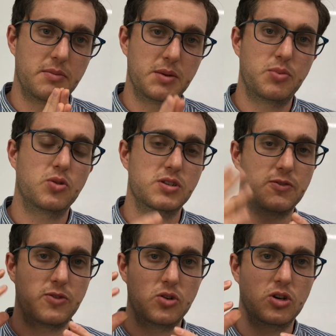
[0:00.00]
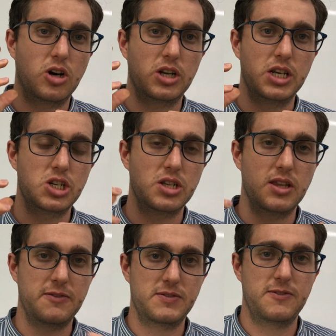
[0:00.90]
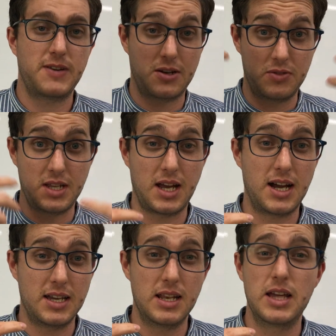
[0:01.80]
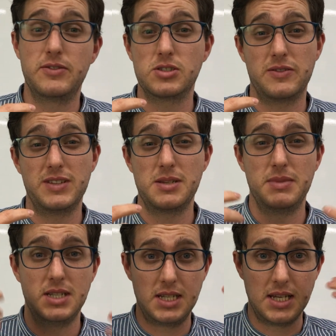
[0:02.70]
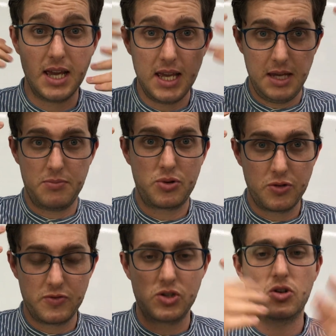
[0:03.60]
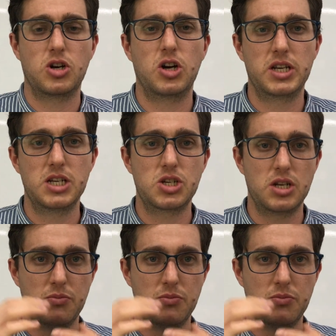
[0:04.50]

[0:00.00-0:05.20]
important for your cognition. They've found that higher levels of vitamin D improves your cognition,